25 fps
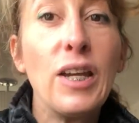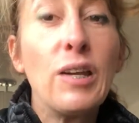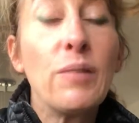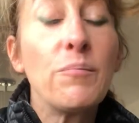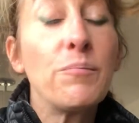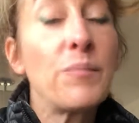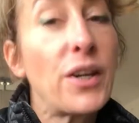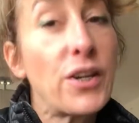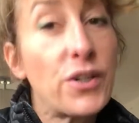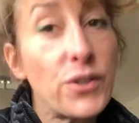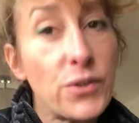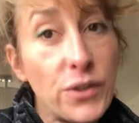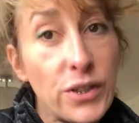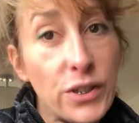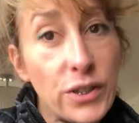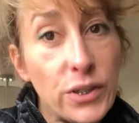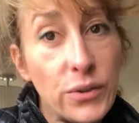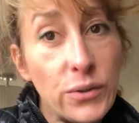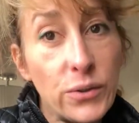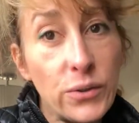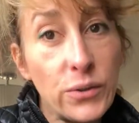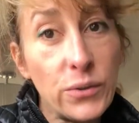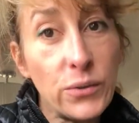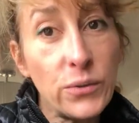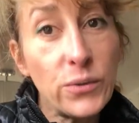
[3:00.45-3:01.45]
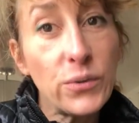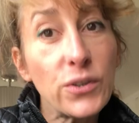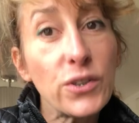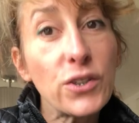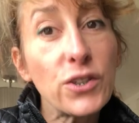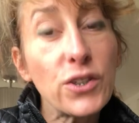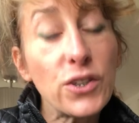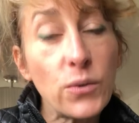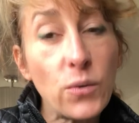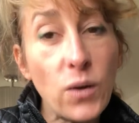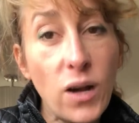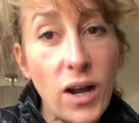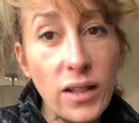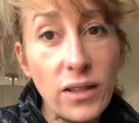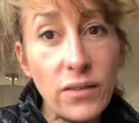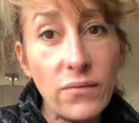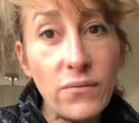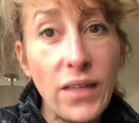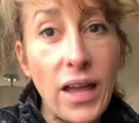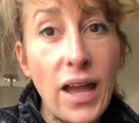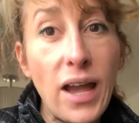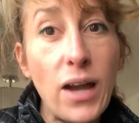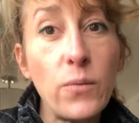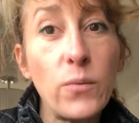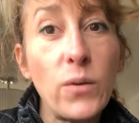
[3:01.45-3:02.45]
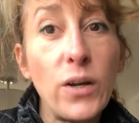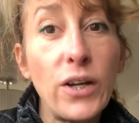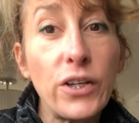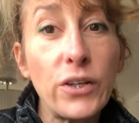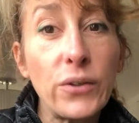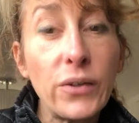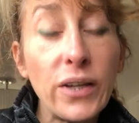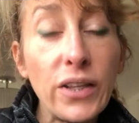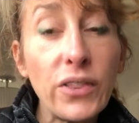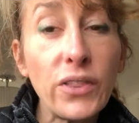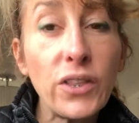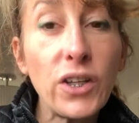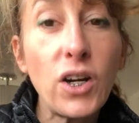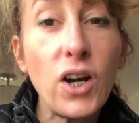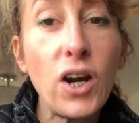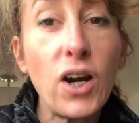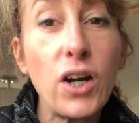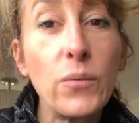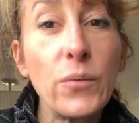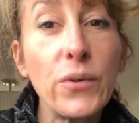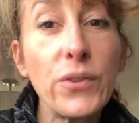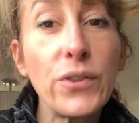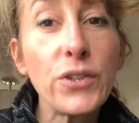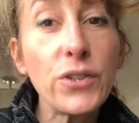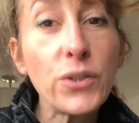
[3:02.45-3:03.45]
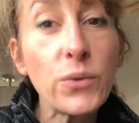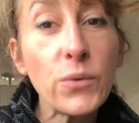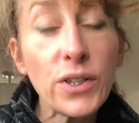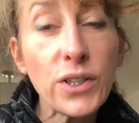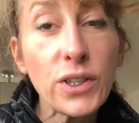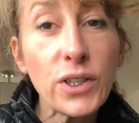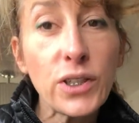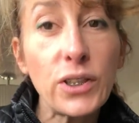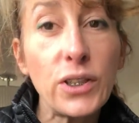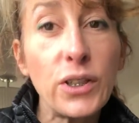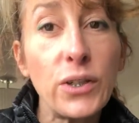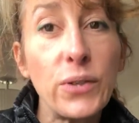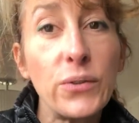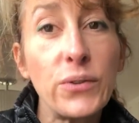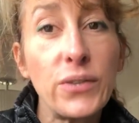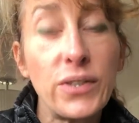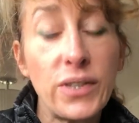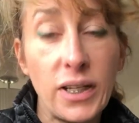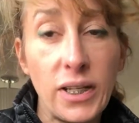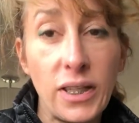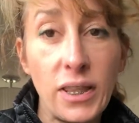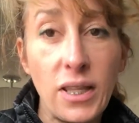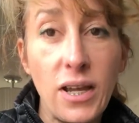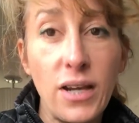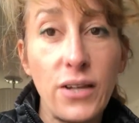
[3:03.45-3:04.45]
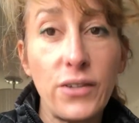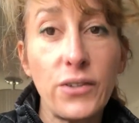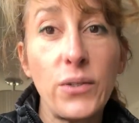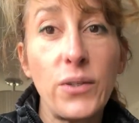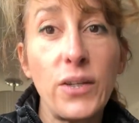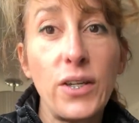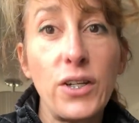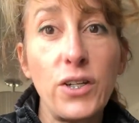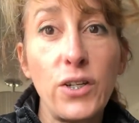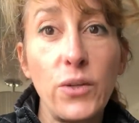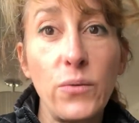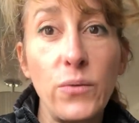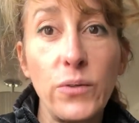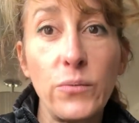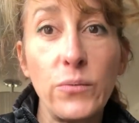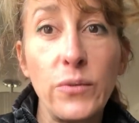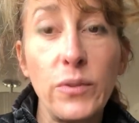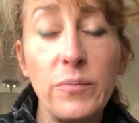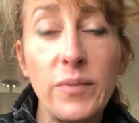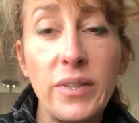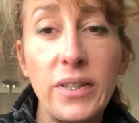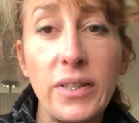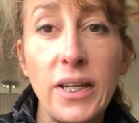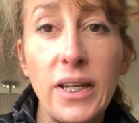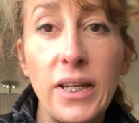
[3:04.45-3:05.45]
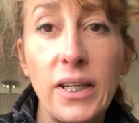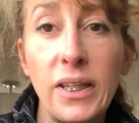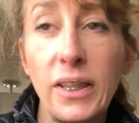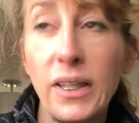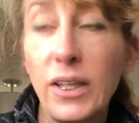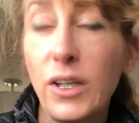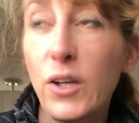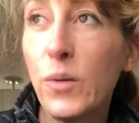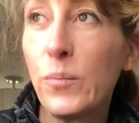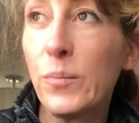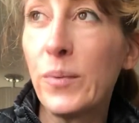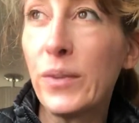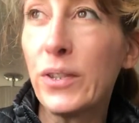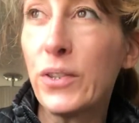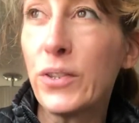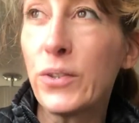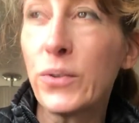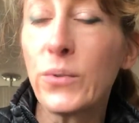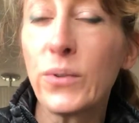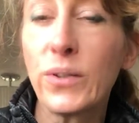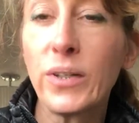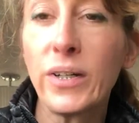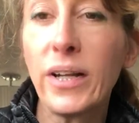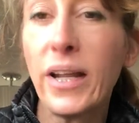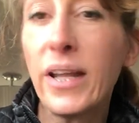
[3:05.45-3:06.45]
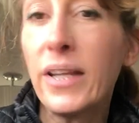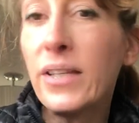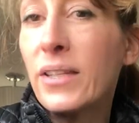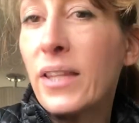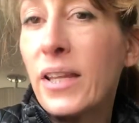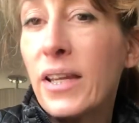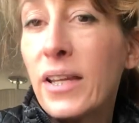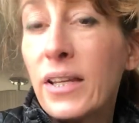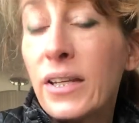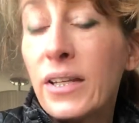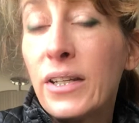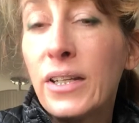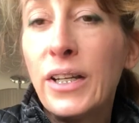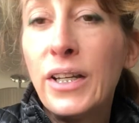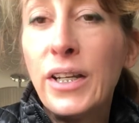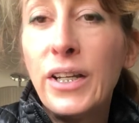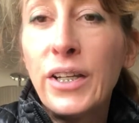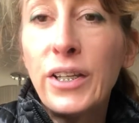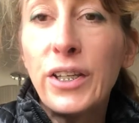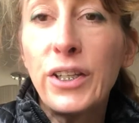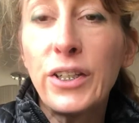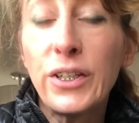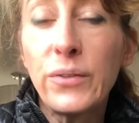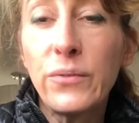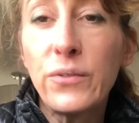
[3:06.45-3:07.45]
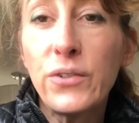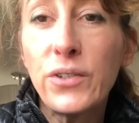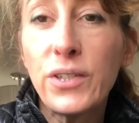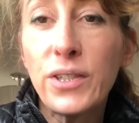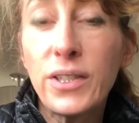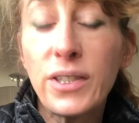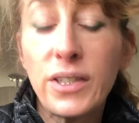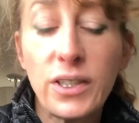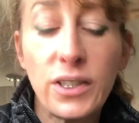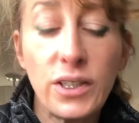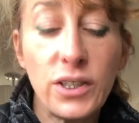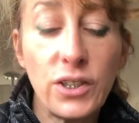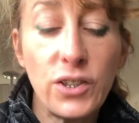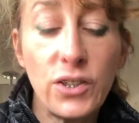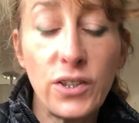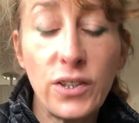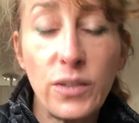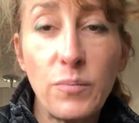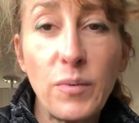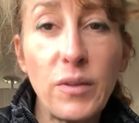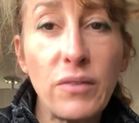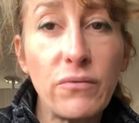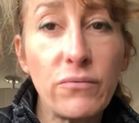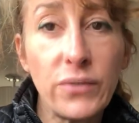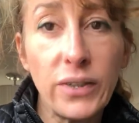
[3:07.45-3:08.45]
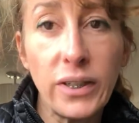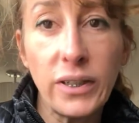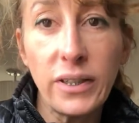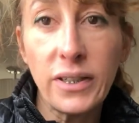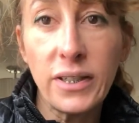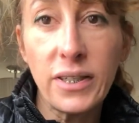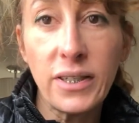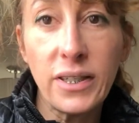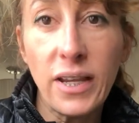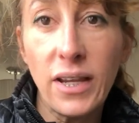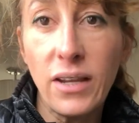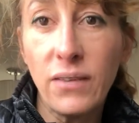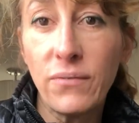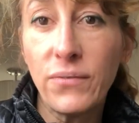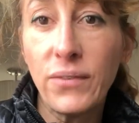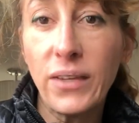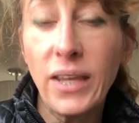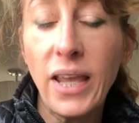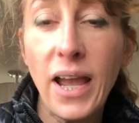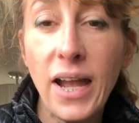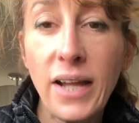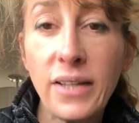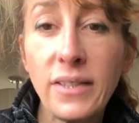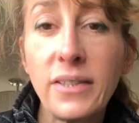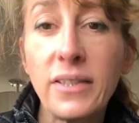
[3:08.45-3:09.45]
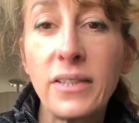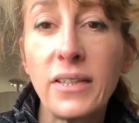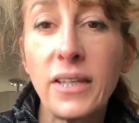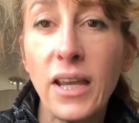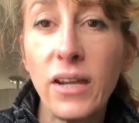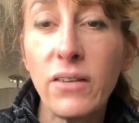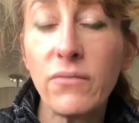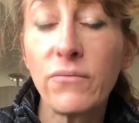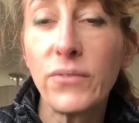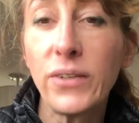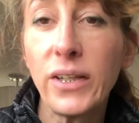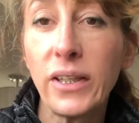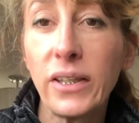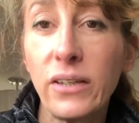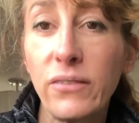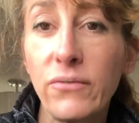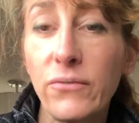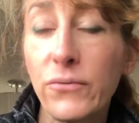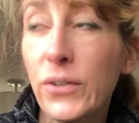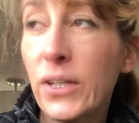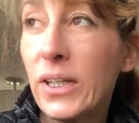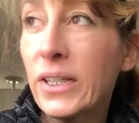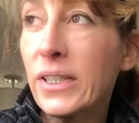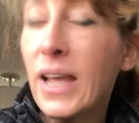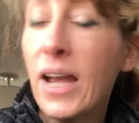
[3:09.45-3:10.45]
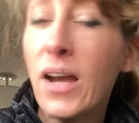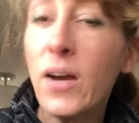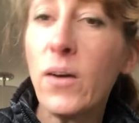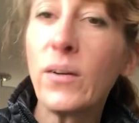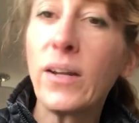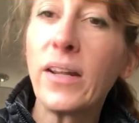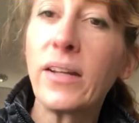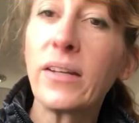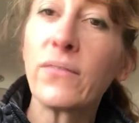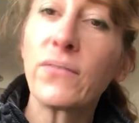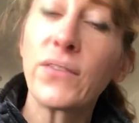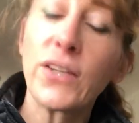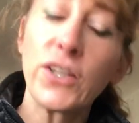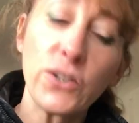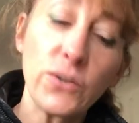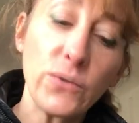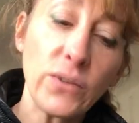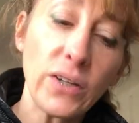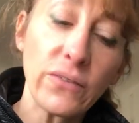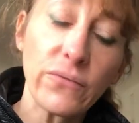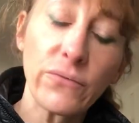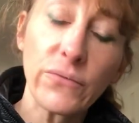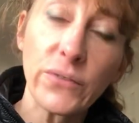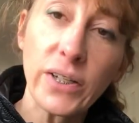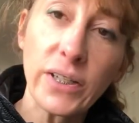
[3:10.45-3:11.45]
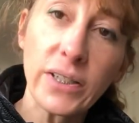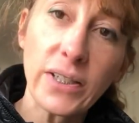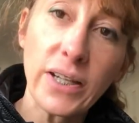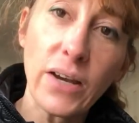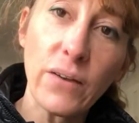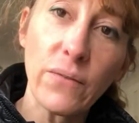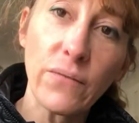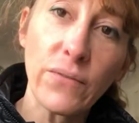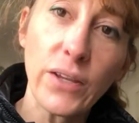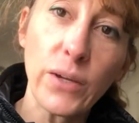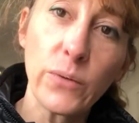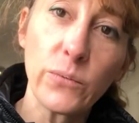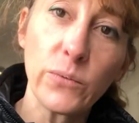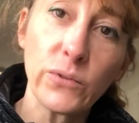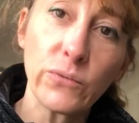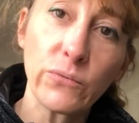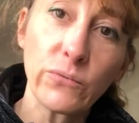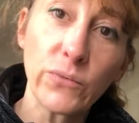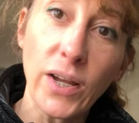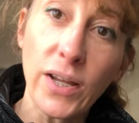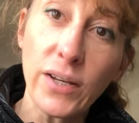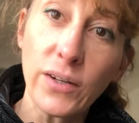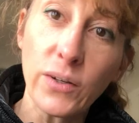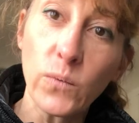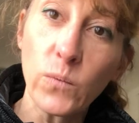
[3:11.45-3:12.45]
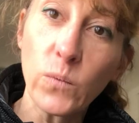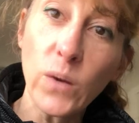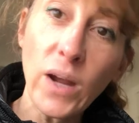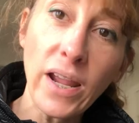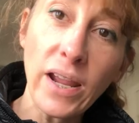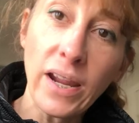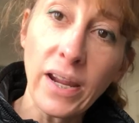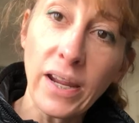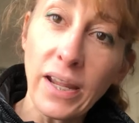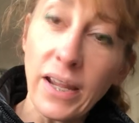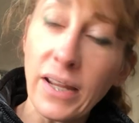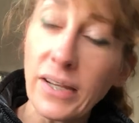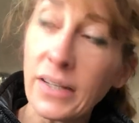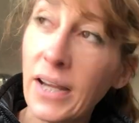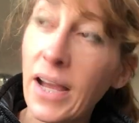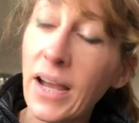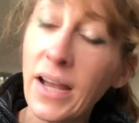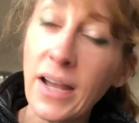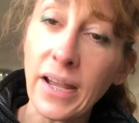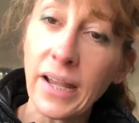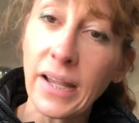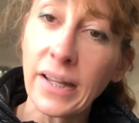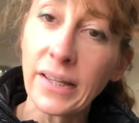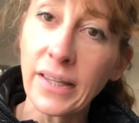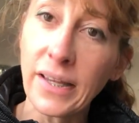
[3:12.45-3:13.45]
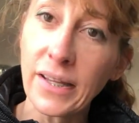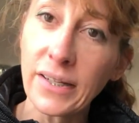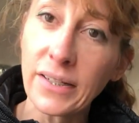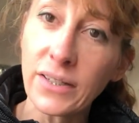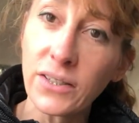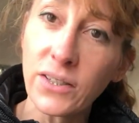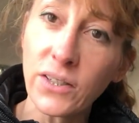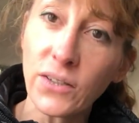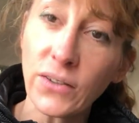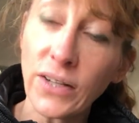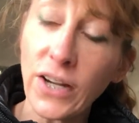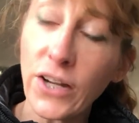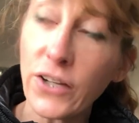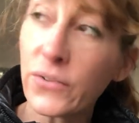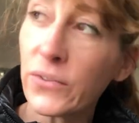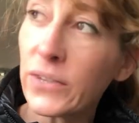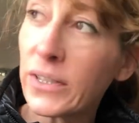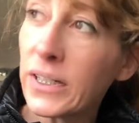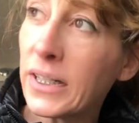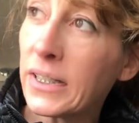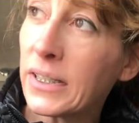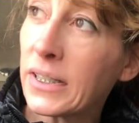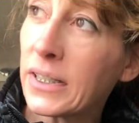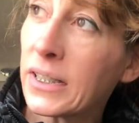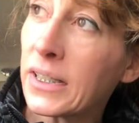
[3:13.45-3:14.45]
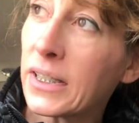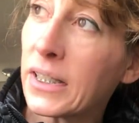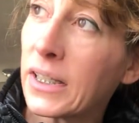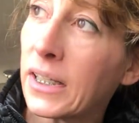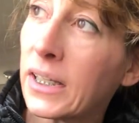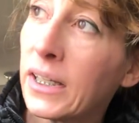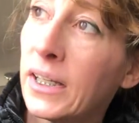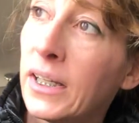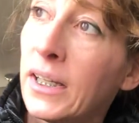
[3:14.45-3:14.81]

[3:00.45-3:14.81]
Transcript: Make sure you do all of that while you're in the car with the doors closed and locked so that no one will mistakenly open the door. And then just be really safe. Cats get really freaked out, and if they do get freaked out, they will run away and hide. That is their natural tendency.